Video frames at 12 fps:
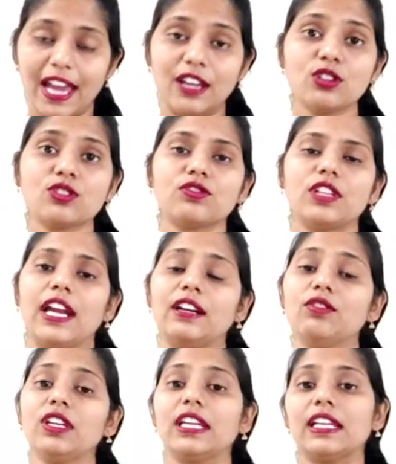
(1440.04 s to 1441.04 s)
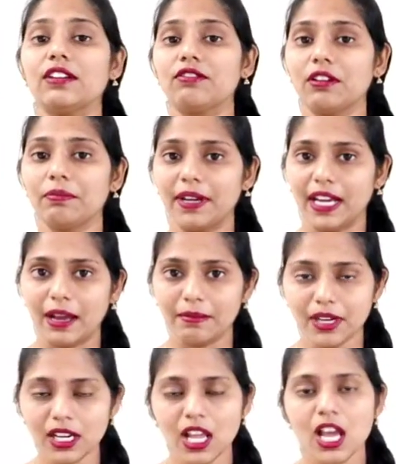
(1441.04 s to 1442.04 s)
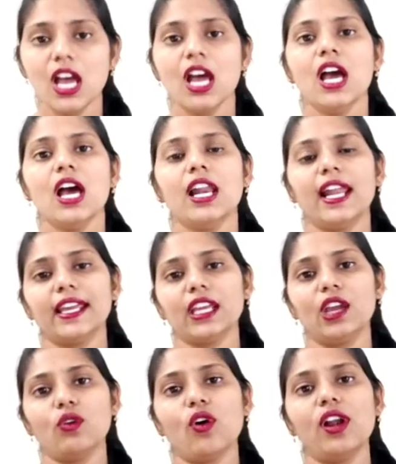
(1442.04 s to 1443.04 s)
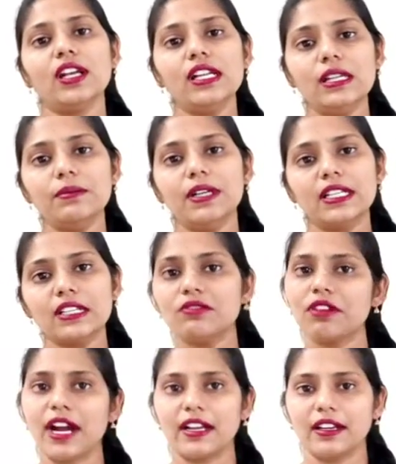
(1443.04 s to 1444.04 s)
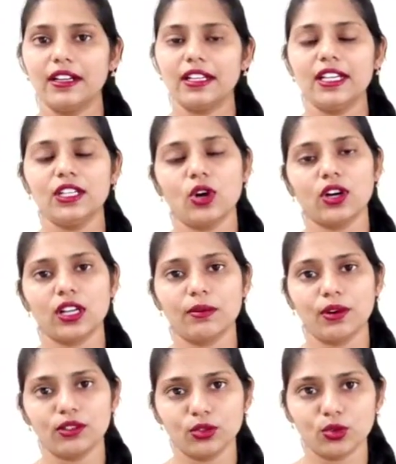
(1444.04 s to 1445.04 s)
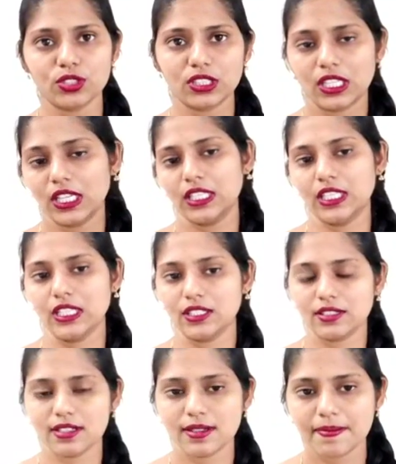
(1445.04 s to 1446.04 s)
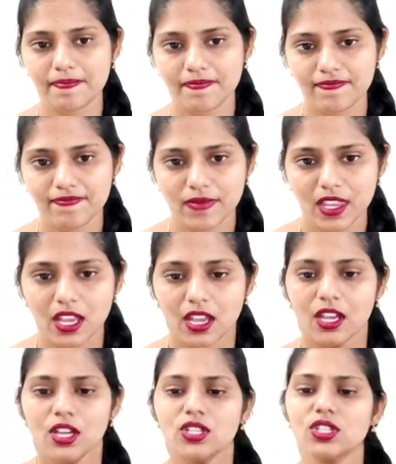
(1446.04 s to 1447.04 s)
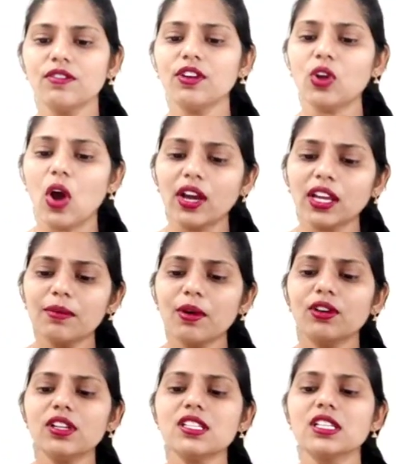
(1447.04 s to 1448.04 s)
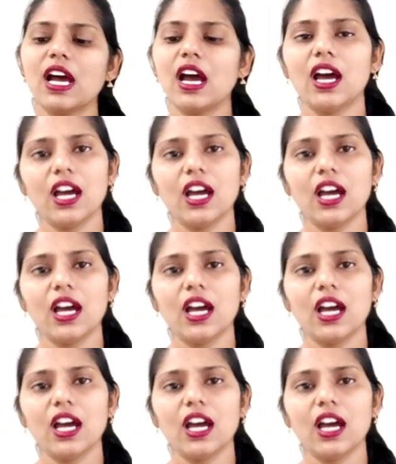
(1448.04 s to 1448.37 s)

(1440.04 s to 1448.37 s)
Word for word: values that we can get from preamble, like equality, liberty and fraternity. He talked about those three things. So if you're talking about these